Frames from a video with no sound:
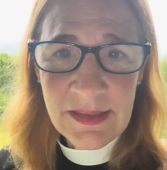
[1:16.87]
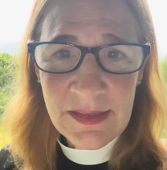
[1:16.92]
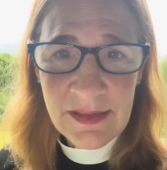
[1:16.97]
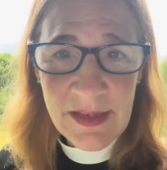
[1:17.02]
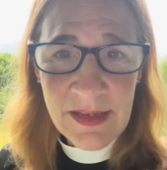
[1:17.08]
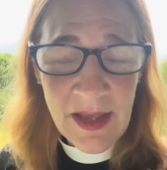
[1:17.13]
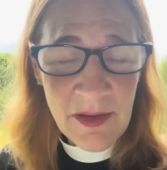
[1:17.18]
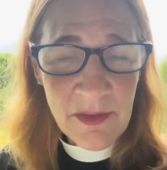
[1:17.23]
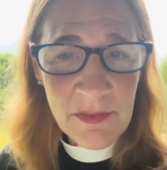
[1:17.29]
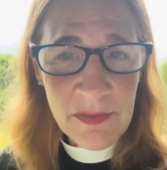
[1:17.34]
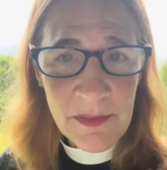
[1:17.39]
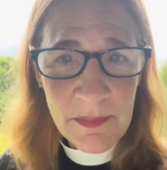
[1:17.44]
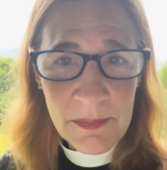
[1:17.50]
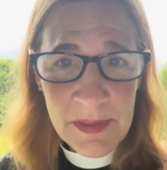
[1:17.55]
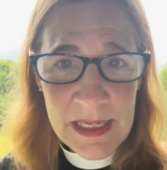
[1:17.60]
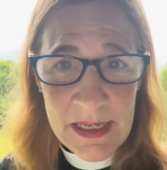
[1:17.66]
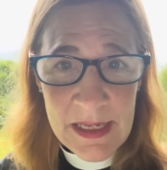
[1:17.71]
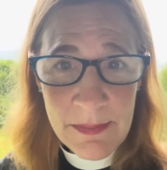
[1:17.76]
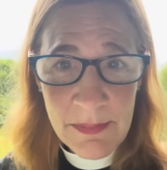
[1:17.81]
Now, the
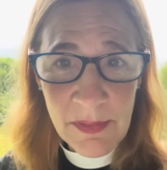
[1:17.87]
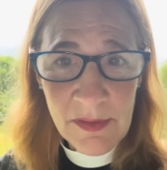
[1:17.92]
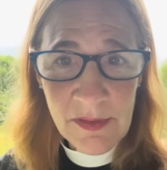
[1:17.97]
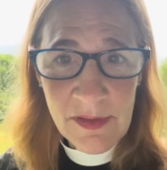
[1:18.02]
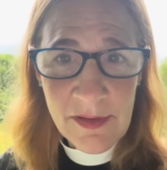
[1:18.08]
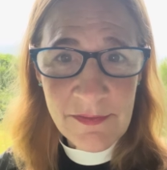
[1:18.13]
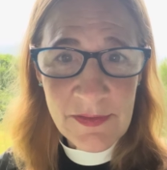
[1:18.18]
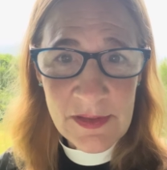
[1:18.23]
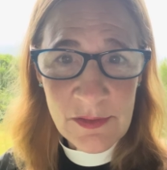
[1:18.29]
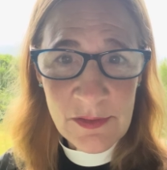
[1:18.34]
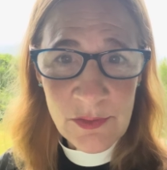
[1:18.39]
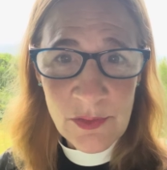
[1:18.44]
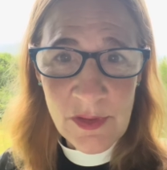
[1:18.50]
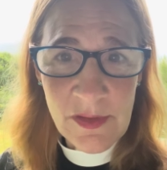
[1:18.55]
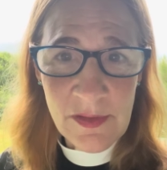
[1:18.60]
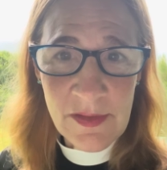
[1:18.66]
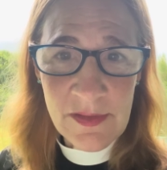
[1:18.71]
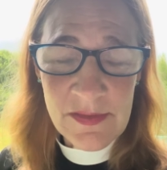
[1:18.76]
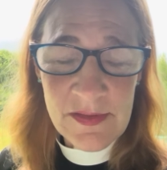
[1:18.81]
people of
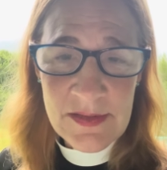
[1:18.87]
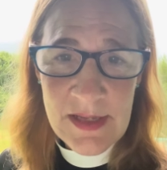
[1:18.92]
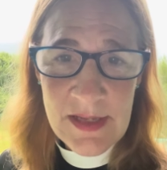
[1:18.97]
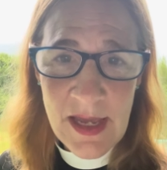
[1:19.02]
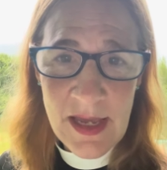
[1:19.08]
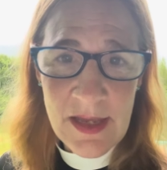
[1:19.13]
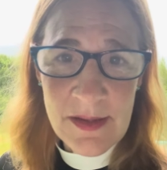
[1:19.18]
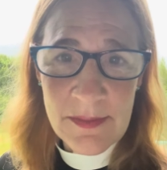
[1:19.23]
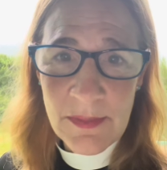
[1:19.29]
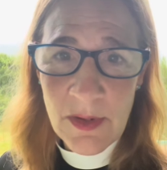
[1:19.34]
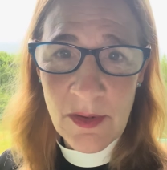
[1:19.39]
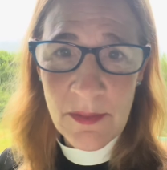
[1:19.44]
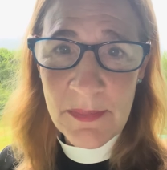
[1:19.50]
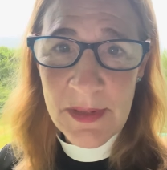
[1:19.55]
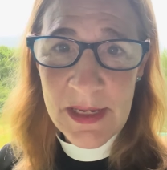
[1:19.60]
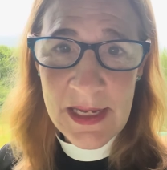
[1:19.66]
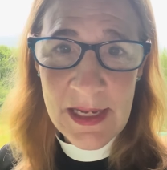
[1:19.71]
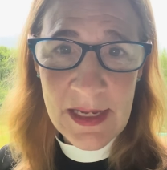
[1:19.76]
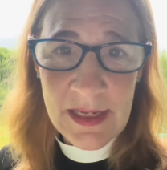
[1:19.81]
Israel at the time are
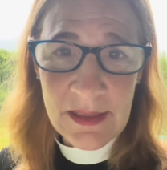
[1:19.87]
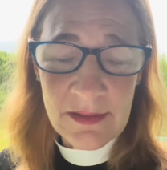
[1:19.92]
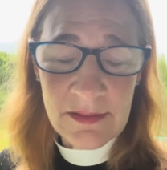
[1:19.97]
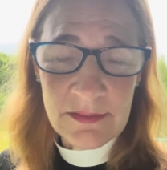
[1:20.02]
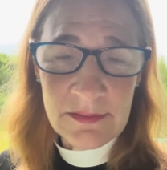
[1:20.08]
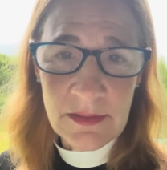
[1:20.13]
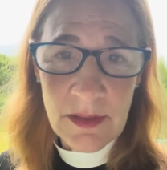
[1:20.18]
being